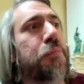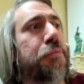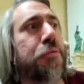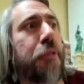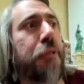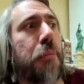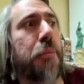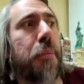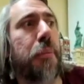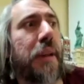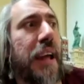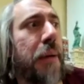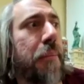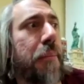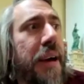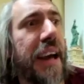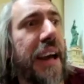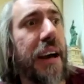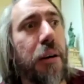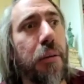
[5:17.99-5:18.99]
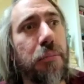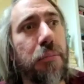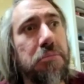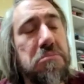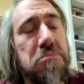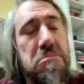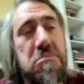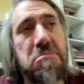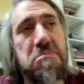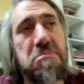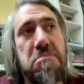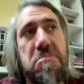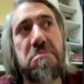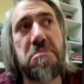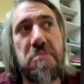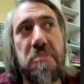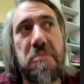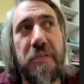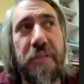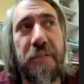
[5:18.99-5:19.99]
probably about
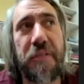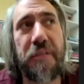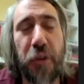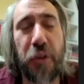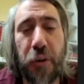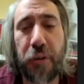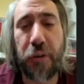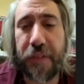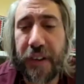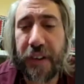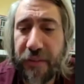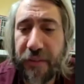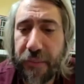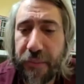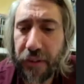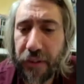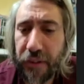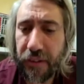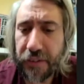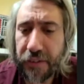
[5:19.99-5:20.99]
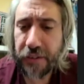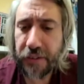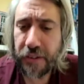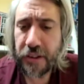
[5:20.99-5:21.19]
four or five months.